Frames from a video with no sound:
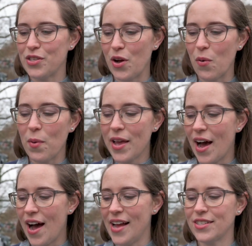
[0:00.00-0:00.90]
So we
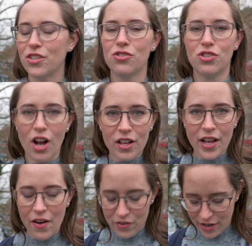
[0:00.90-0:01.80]
got
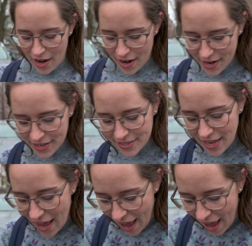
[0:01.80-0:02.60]
chocolate covered kind,